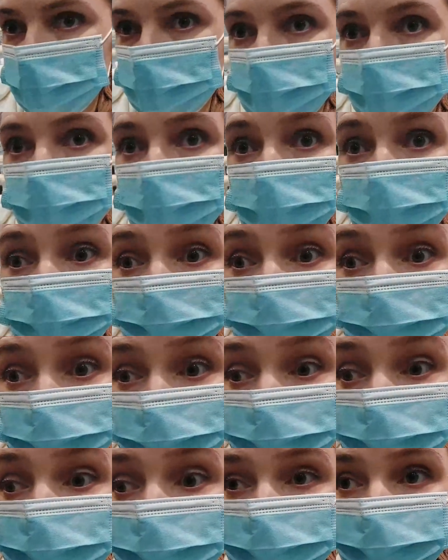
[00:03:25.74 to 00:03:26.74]
or
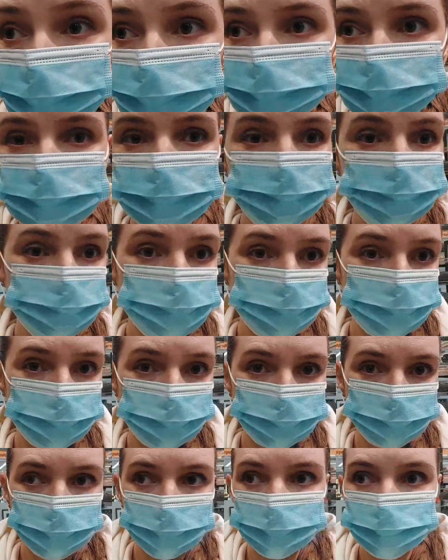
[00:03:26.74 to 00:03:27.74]
golden motifs
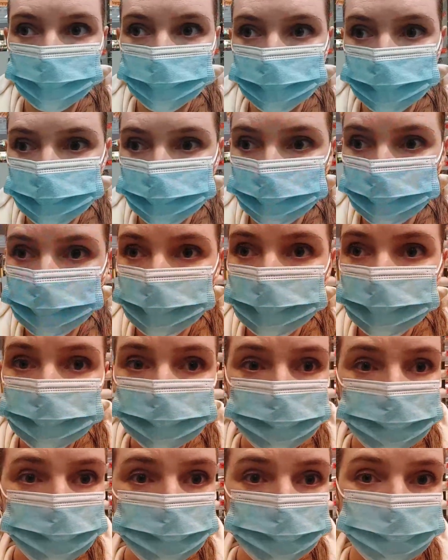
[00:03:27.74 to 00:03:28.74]
will be also
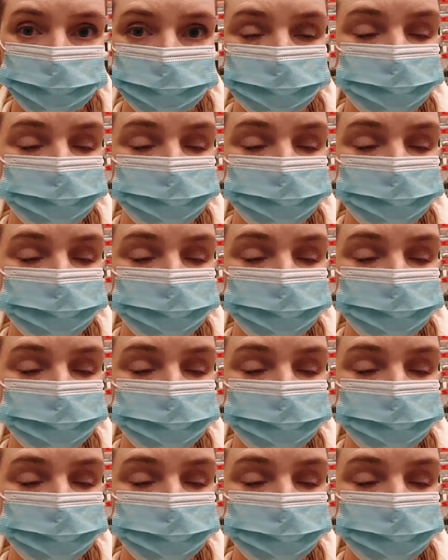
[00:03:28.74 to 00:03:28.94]
beautiful.